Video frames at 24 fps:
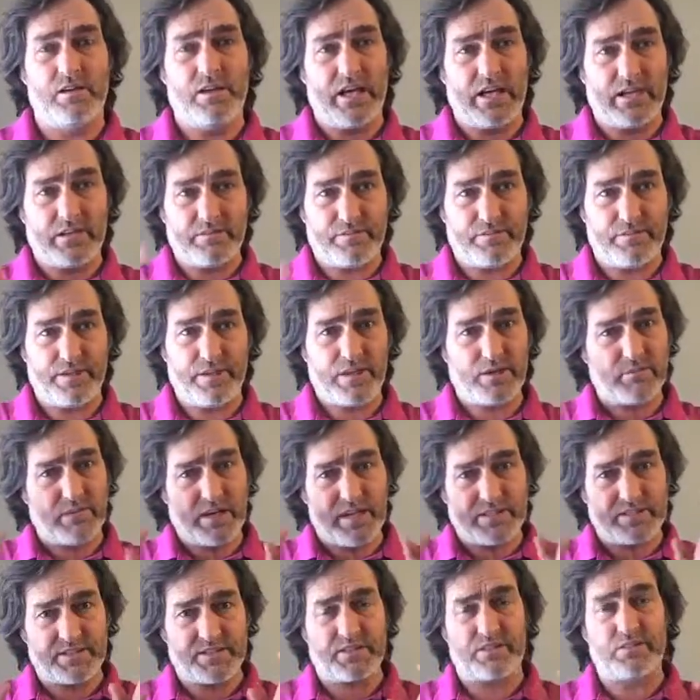And fear
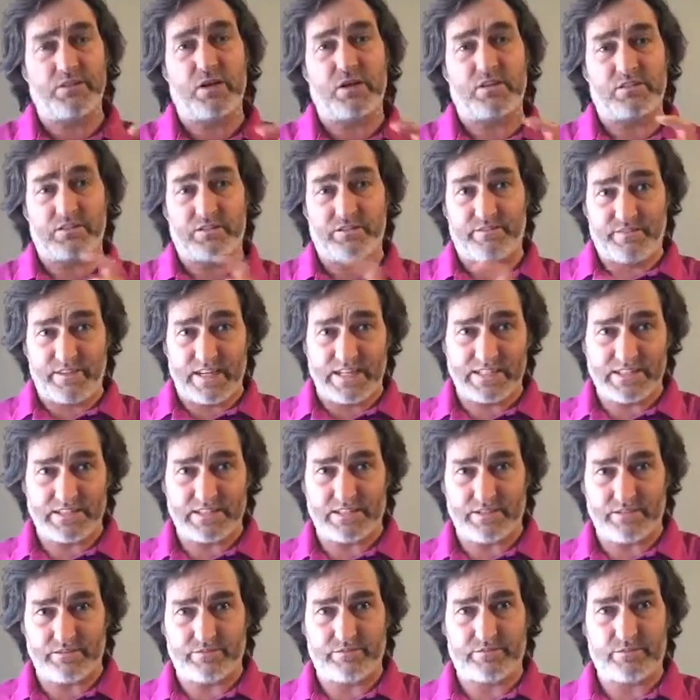makes the dog
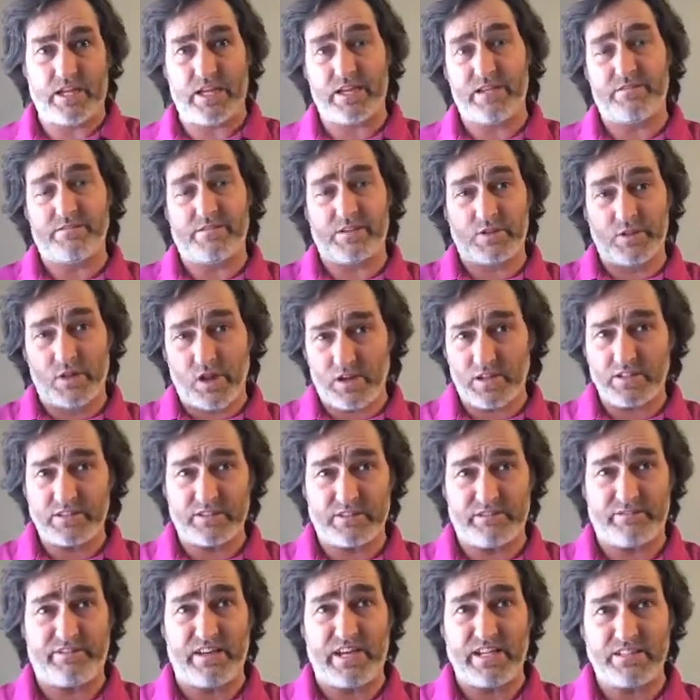defensive. And if the dog is
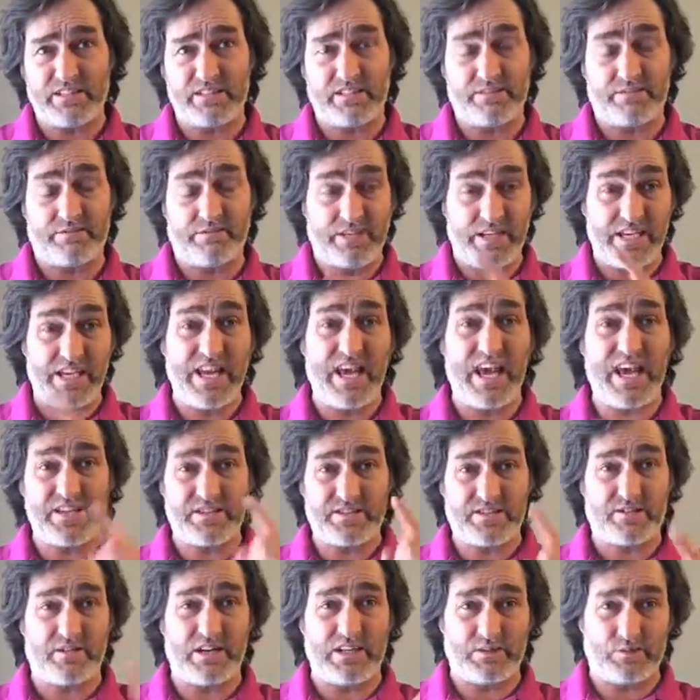defensive, he has
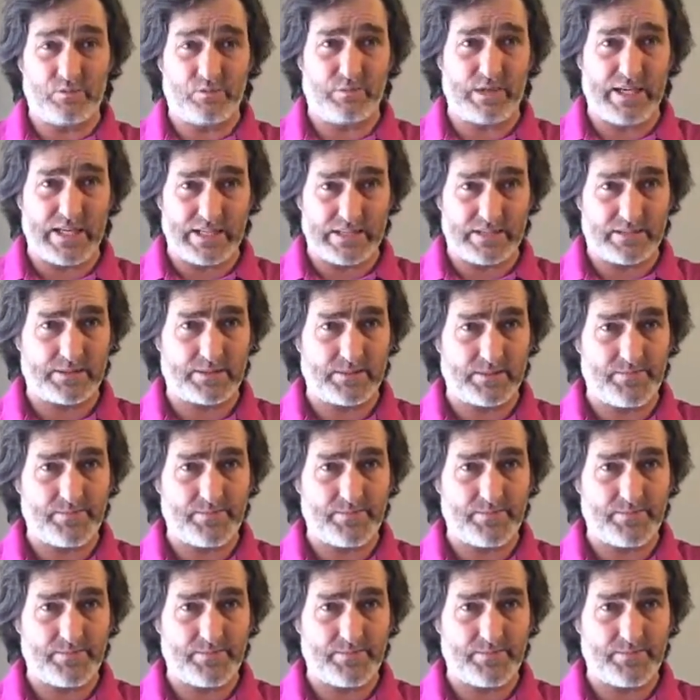the right to bite.